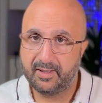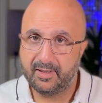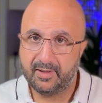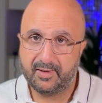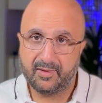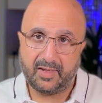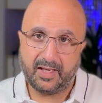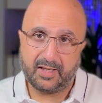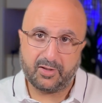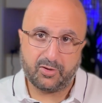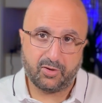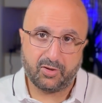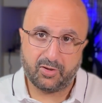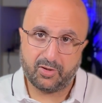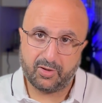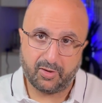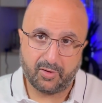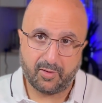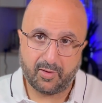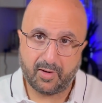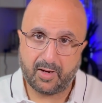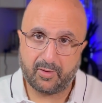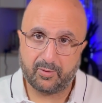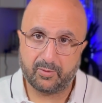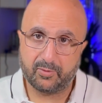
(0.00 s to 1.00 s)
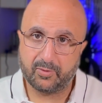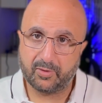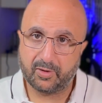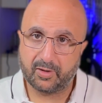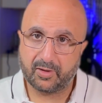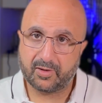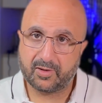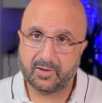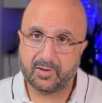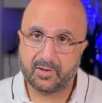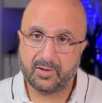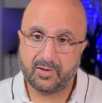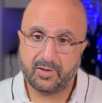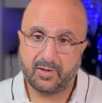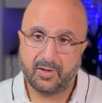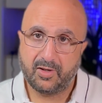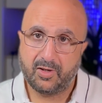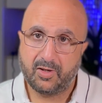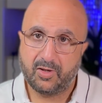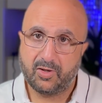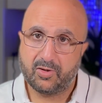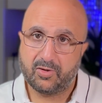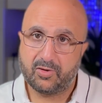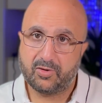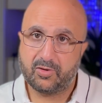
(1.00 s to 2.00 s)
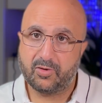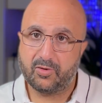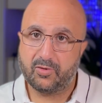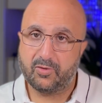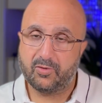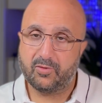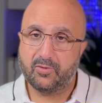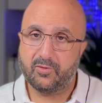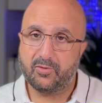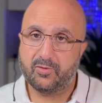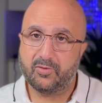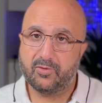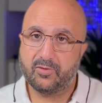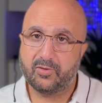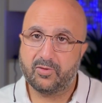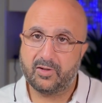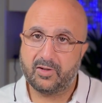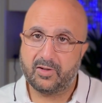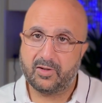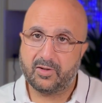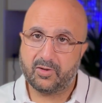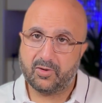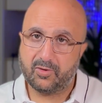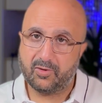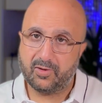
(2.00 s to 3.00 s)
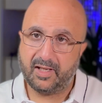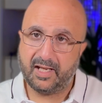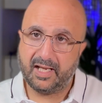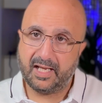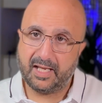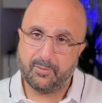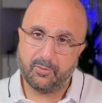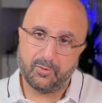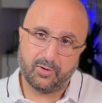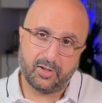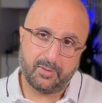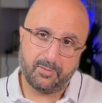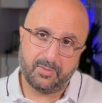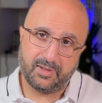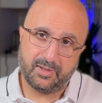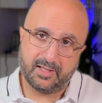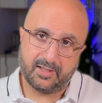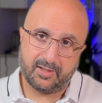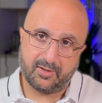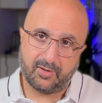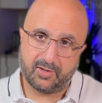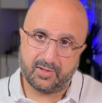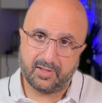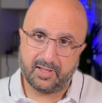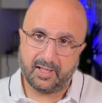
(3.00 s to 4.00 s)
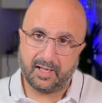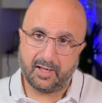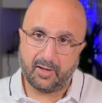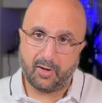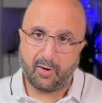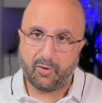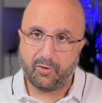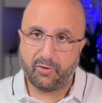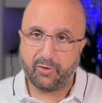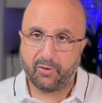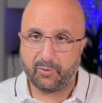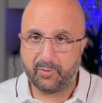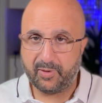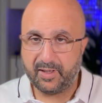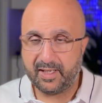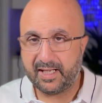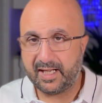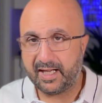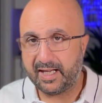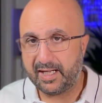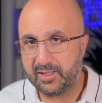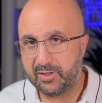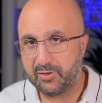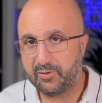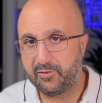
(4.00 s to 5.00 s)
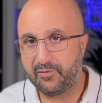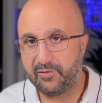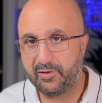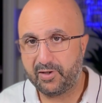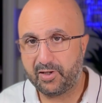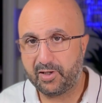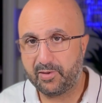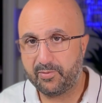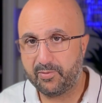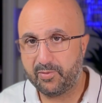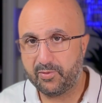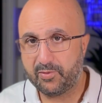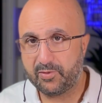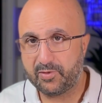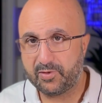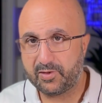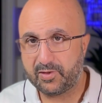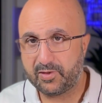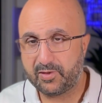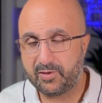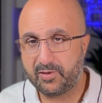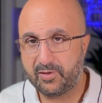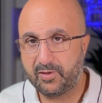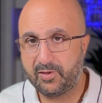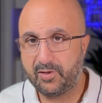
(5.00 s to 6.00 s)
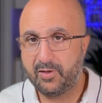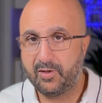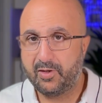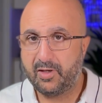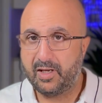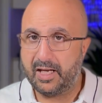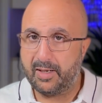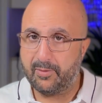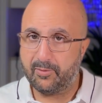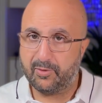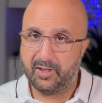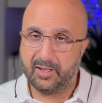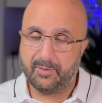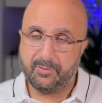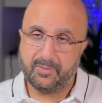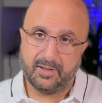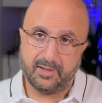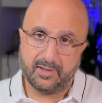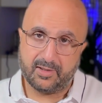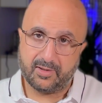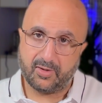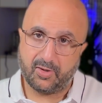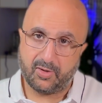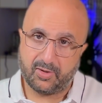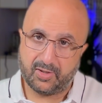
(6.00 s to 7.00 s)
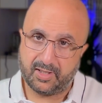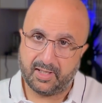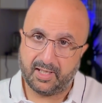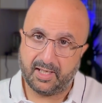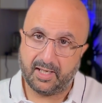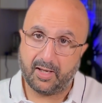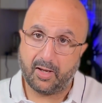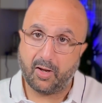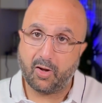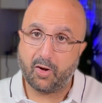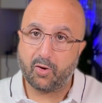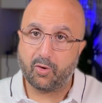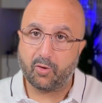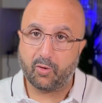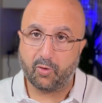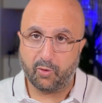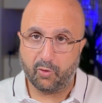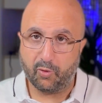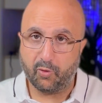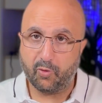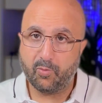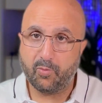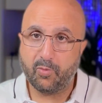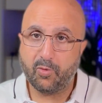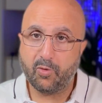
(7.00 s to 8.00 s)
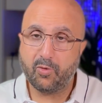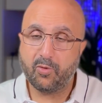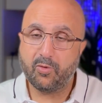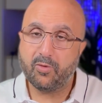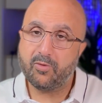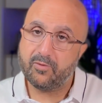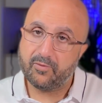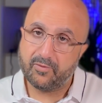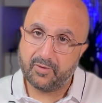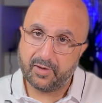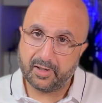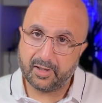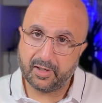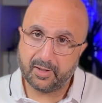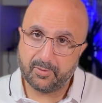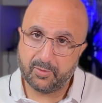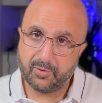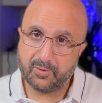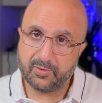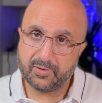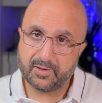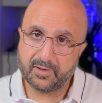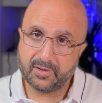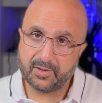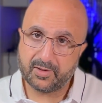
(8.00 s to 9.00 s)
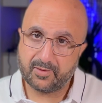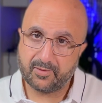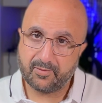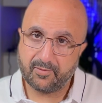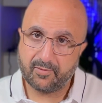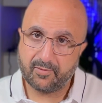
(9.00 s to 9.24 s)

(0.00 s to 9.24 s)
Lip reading: That's just not how it works. So today I'm going to be discussing three kinds of variables. I'm going to be discussing global variables.